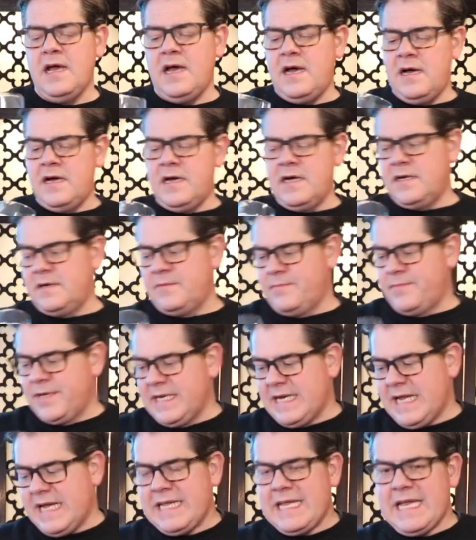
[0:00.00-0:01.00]

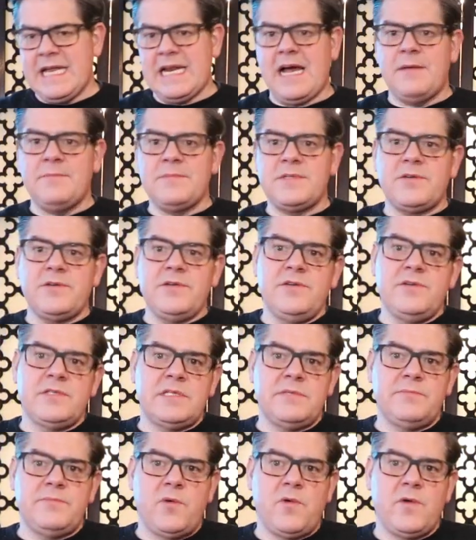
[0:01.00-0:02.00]
But again, I'm so
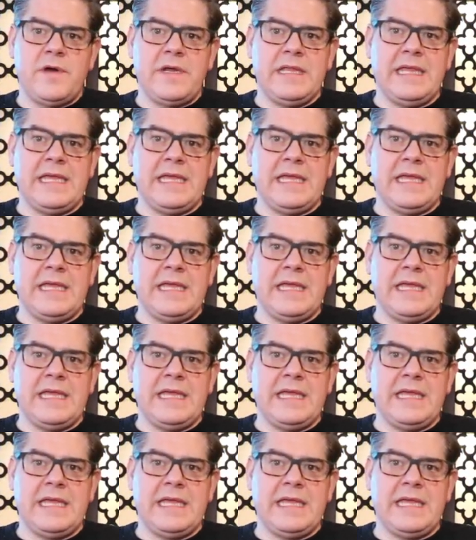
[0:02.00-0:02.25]
used to pouring